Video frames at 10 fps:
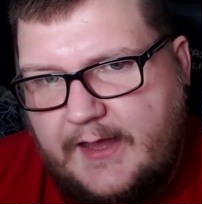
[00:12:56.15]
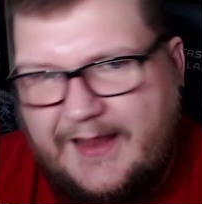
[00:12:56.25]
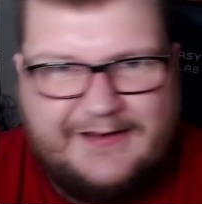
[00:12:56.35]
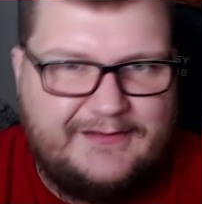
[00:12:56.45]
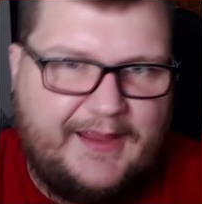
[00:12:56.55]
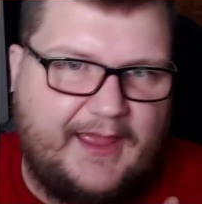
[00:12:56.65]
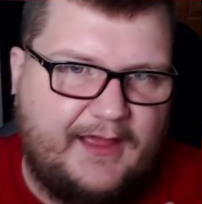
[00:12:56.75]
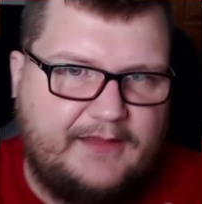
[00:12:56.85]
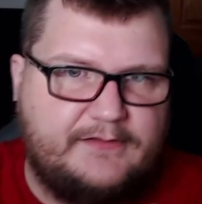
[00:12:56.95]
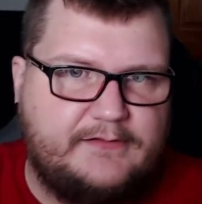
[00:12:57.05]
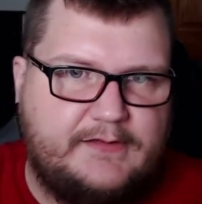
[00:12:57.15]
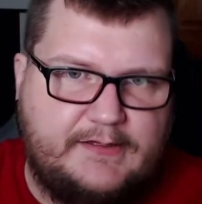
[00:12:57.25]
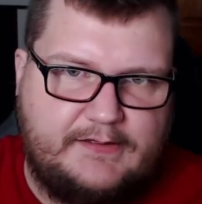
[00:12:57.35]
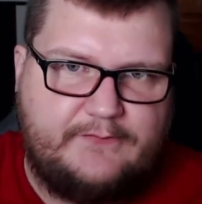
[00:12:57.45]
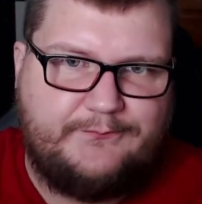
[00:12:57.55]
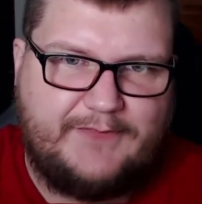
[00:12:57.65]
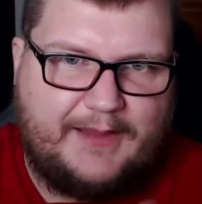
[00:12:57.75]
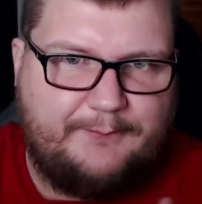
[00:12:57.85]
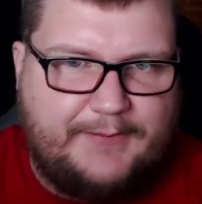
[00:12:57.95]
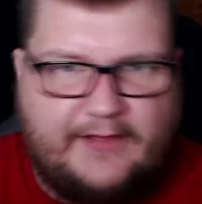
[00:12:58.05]
And yeah,
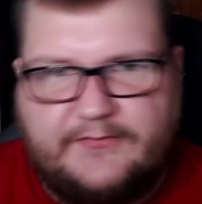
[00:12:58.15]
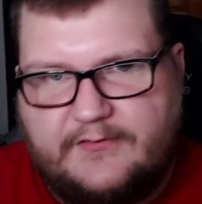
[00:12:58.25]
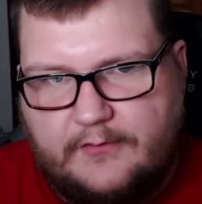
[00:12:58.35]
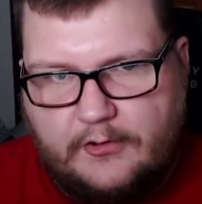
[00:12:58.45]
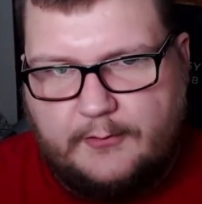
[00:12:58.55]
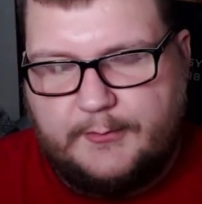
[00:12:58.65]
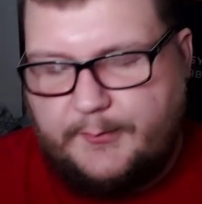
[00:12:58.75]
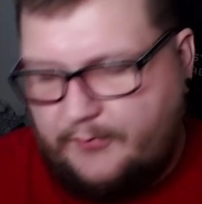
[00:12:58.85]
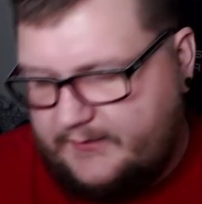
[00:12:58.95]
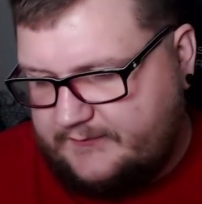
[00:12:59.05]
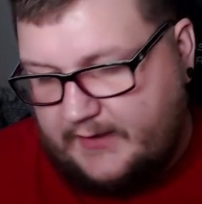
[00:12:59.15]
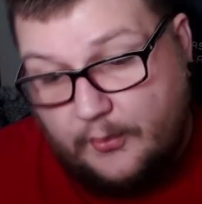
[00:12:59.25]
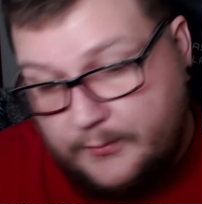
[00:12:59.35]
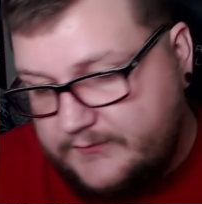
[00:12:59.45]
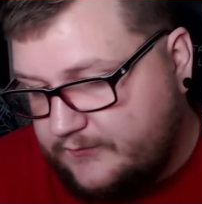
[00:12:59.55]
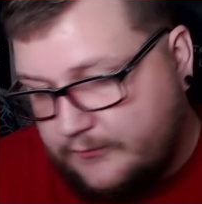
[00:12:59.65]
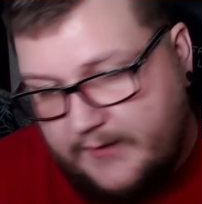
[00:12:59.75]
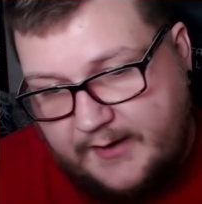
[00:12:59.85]
I'm bouncing all over the place. I always do.